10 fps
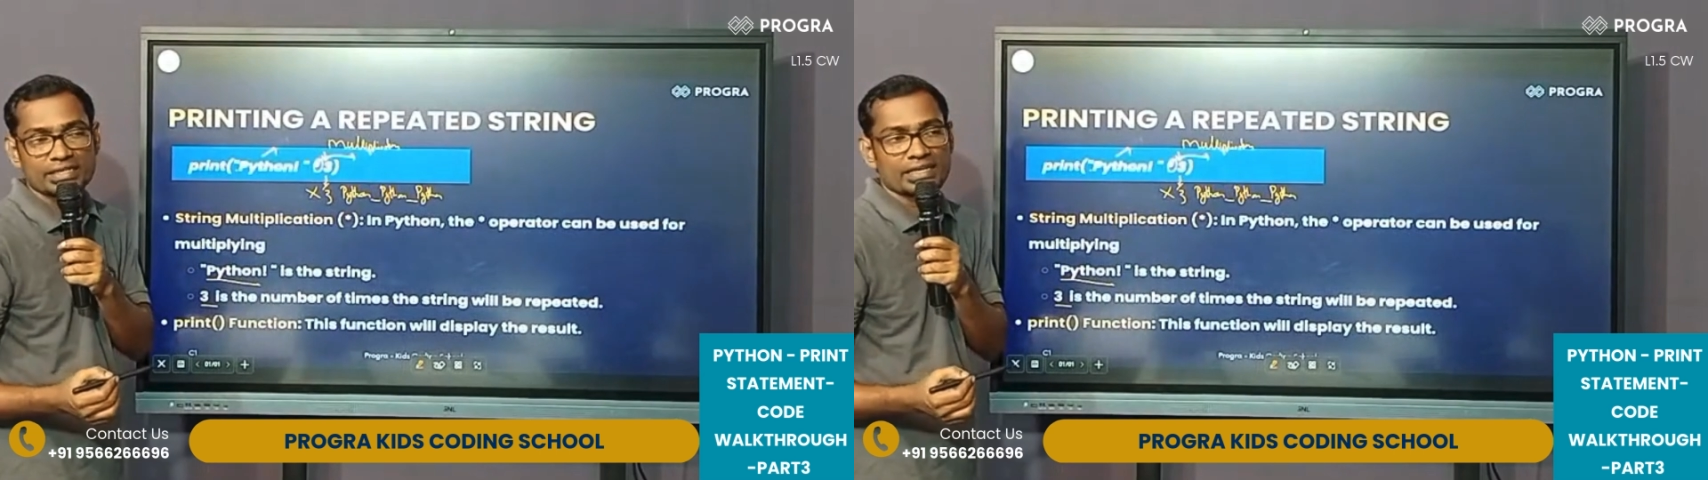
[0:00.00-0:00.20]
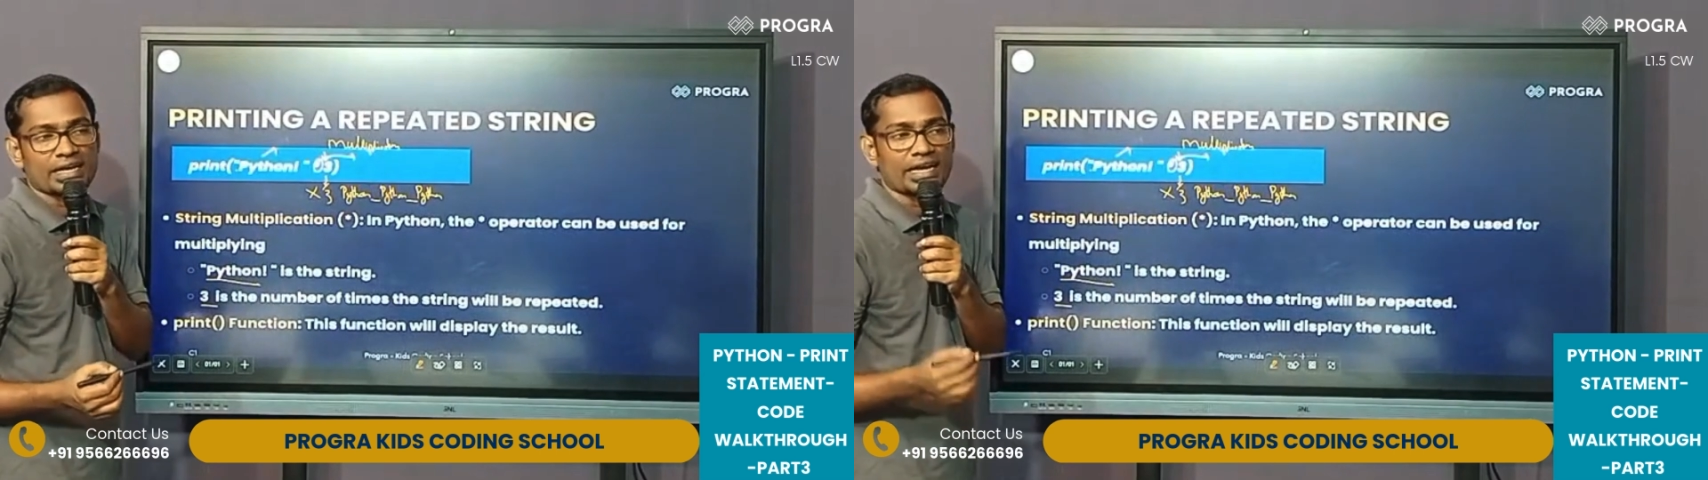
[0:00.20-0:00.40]

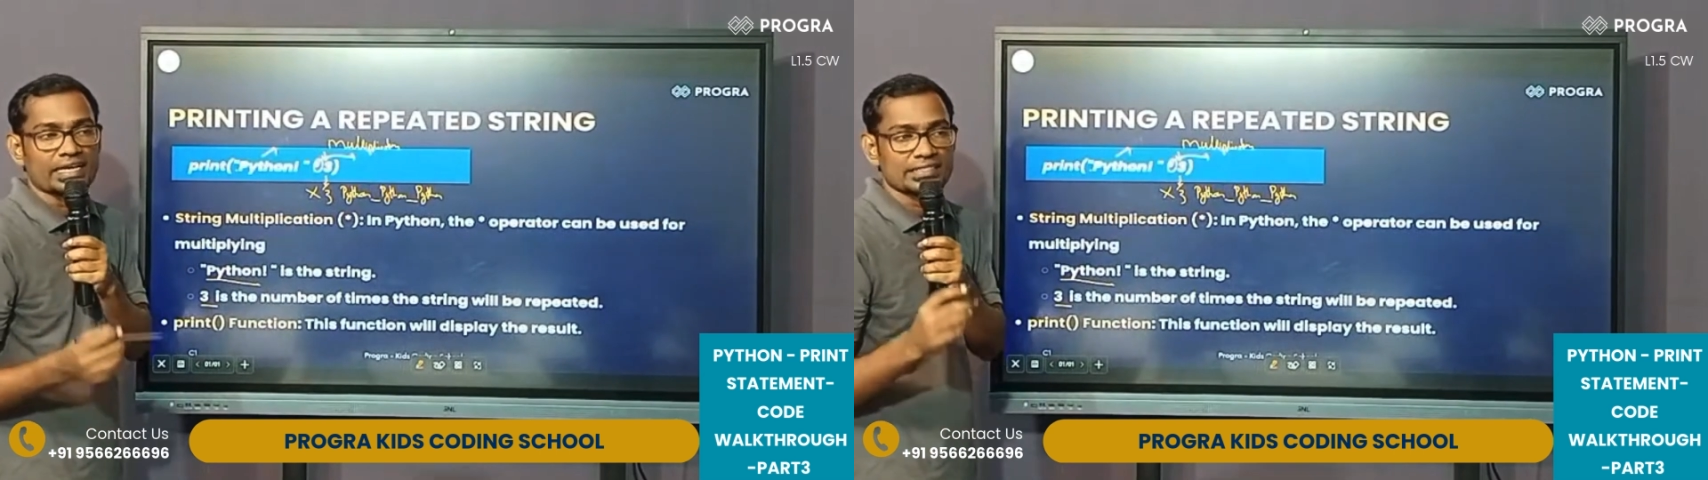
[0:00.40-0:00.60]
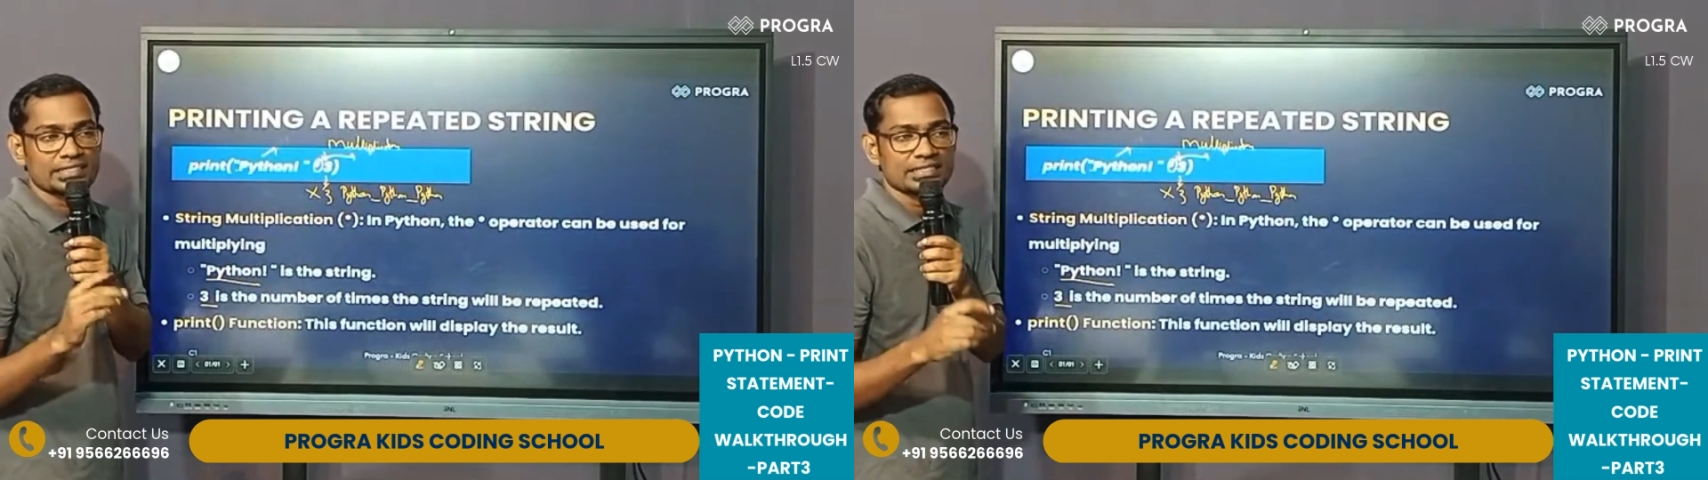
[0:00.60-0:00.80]

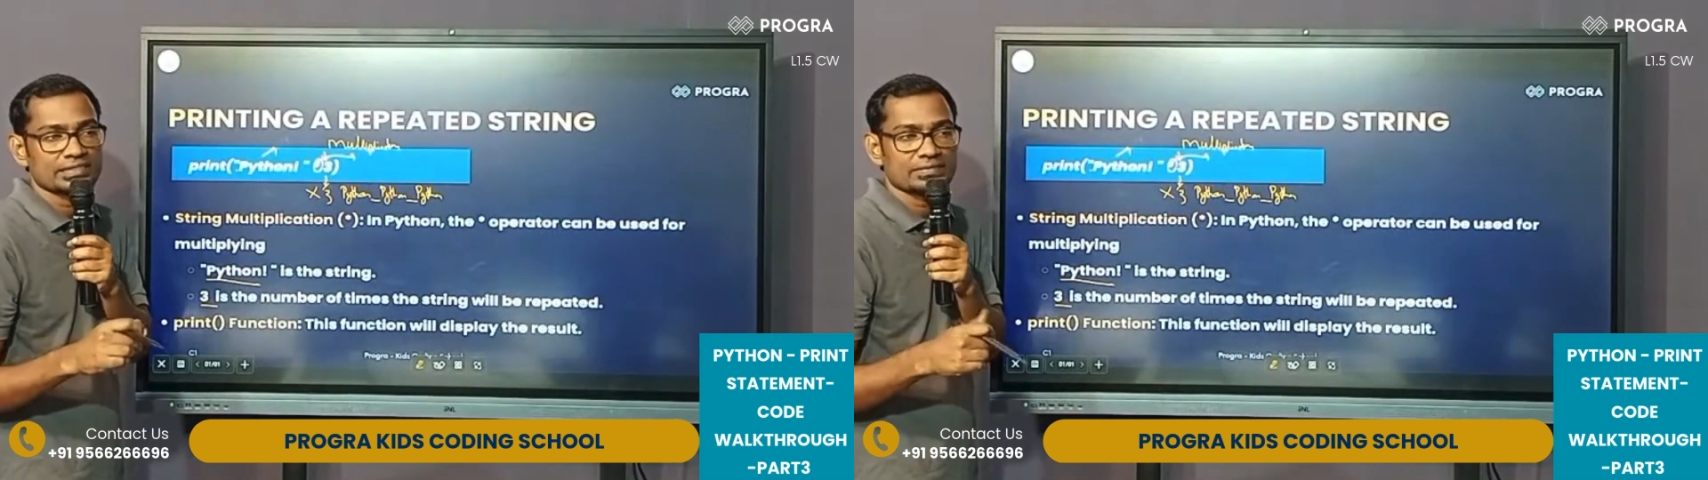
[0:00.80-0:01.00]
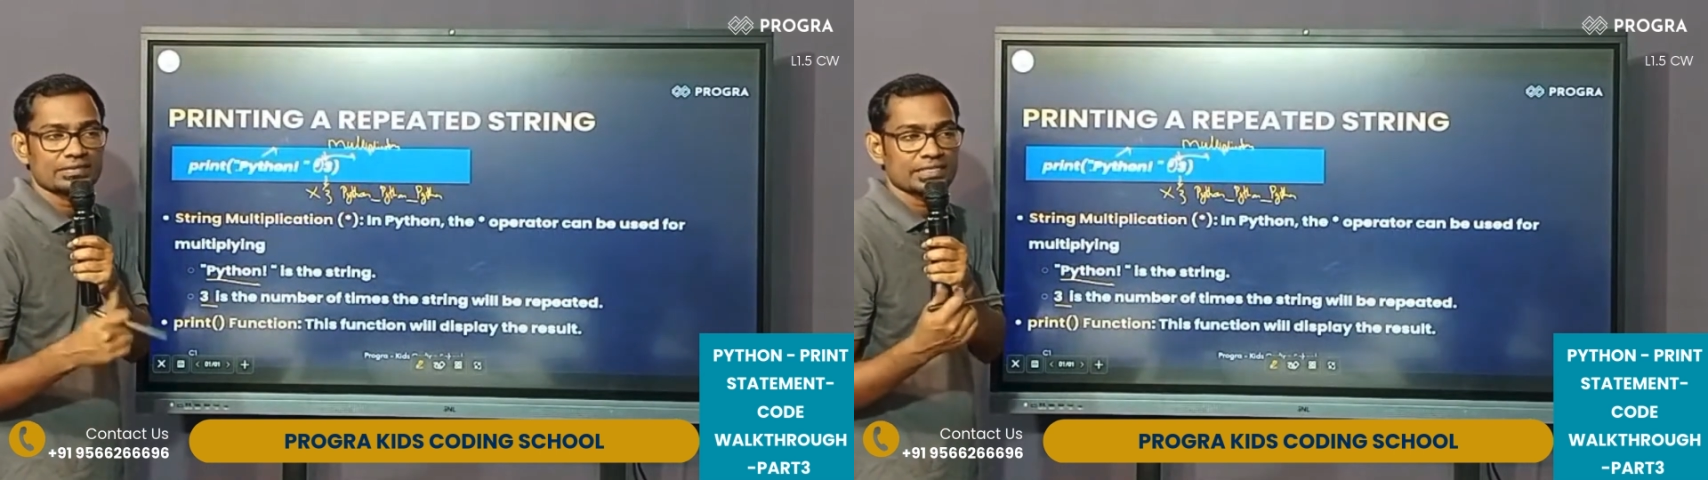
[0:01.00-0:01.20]
Asterisk,
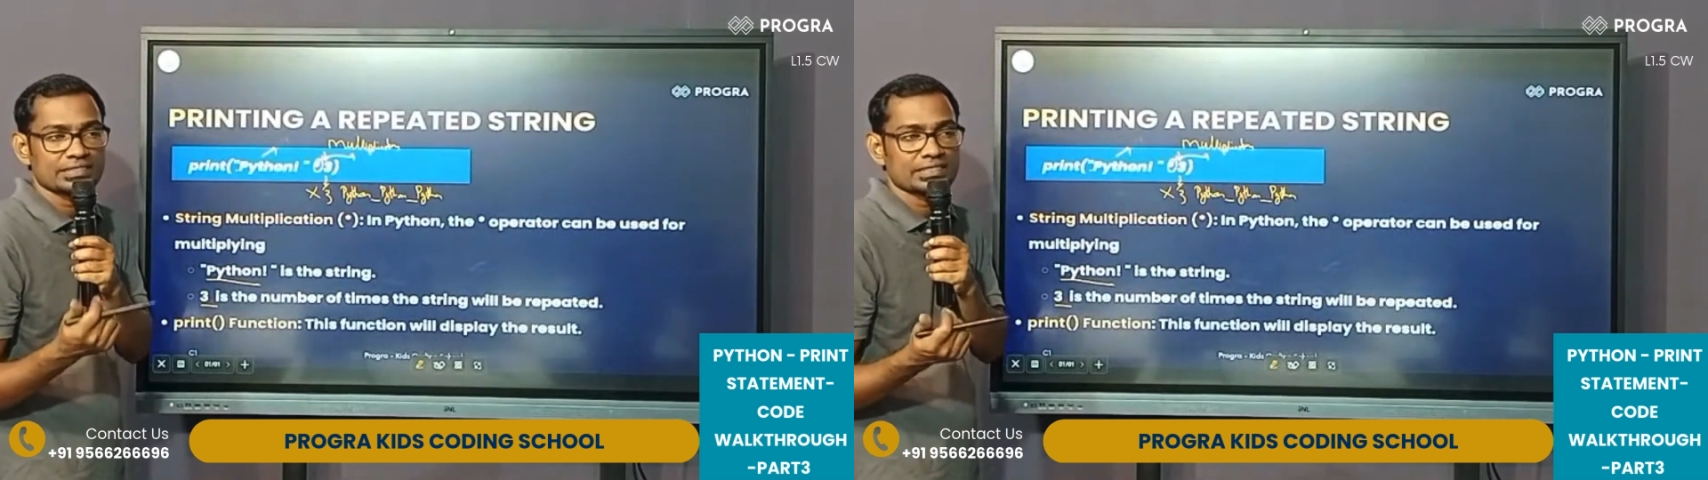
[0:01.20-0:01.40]
okay, it's a